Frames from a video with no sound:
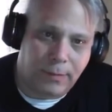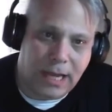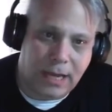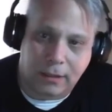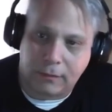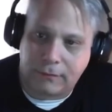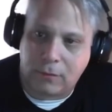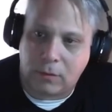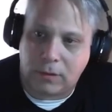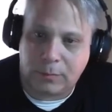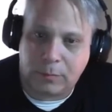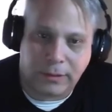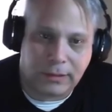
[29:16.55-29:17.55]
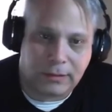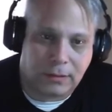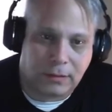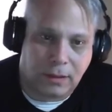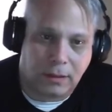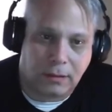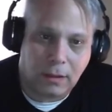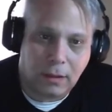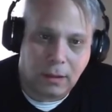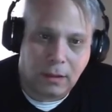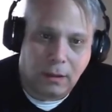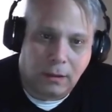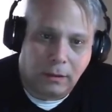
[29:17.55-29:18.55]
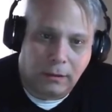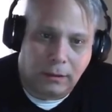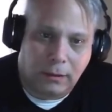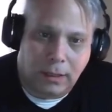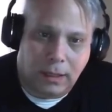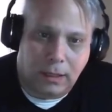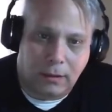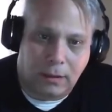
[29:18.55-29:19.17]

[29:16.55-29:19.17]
back, of course, please, and uh, and